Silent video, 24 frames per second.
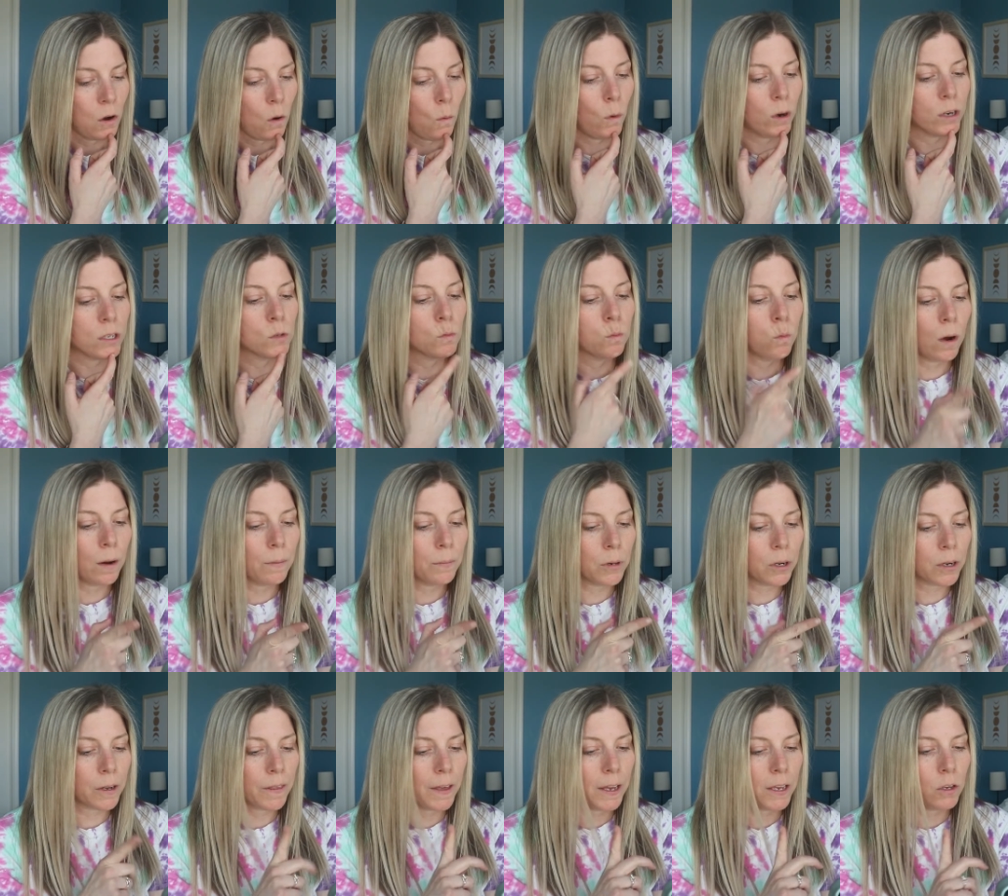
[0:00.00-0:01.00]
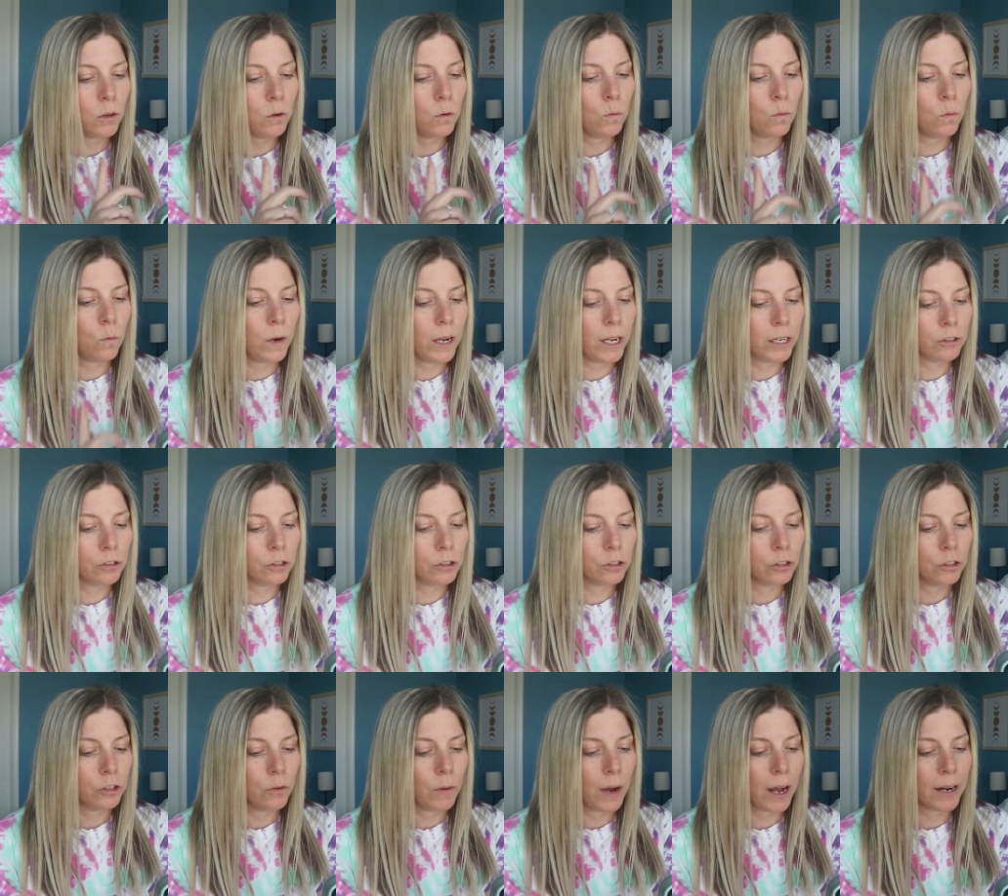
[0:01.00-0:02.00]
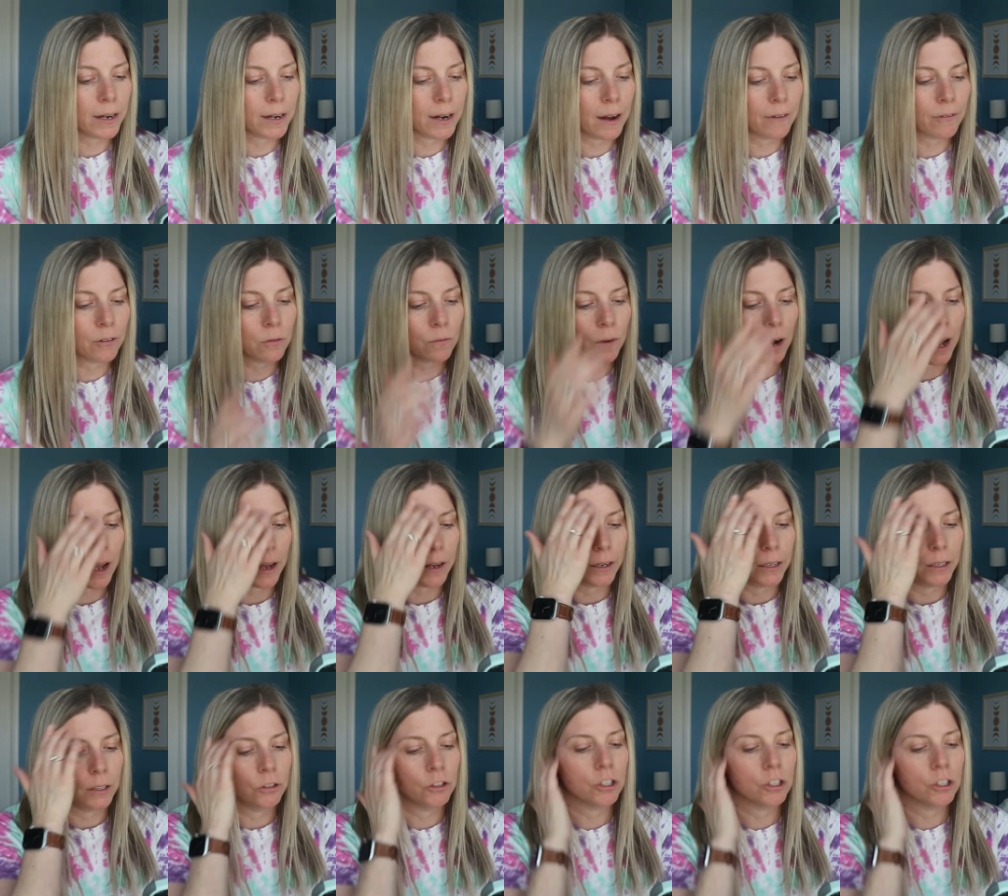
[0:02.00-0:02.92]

what is one book that you wish you had never read